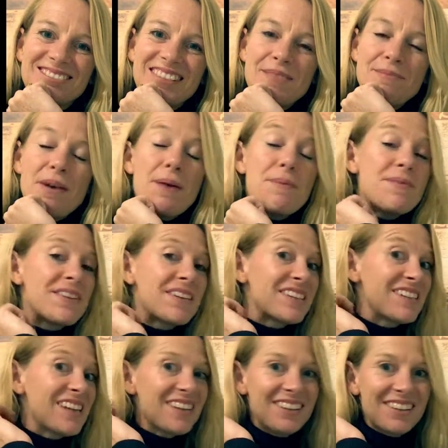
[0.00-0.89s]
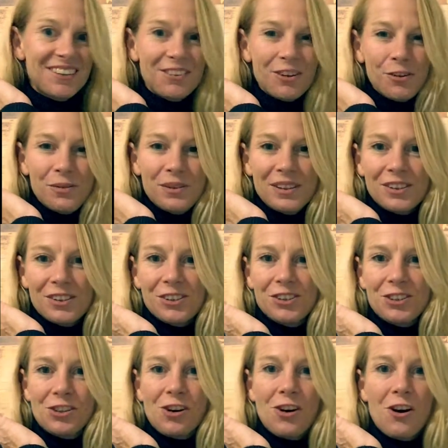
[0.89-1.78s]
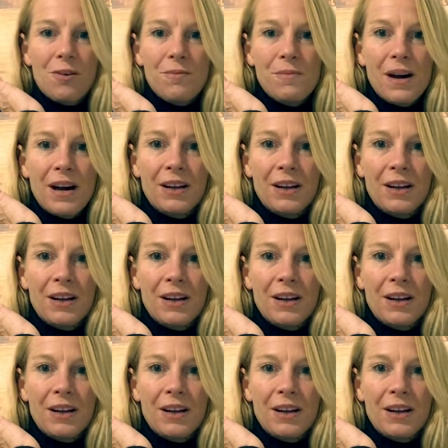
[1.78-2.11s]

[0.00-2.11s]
And maybe there's nothing wrong with your job.